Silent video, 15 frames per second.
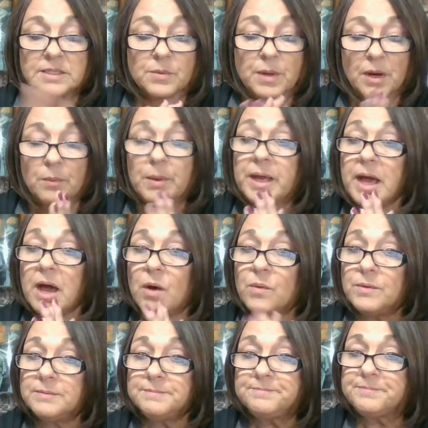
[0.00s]
Here we
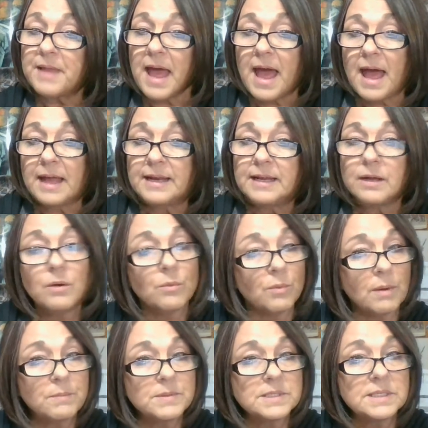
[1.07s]
go, adding
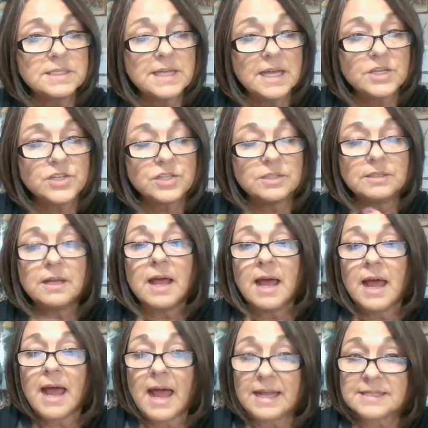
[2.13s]
representation
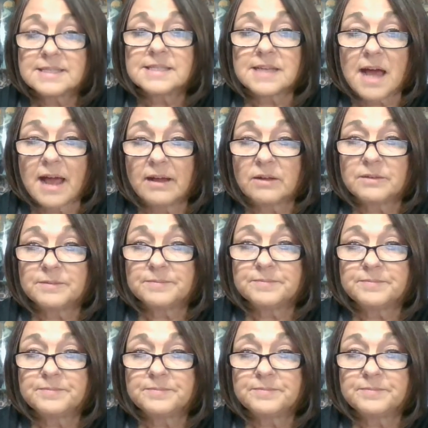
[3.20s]
and style.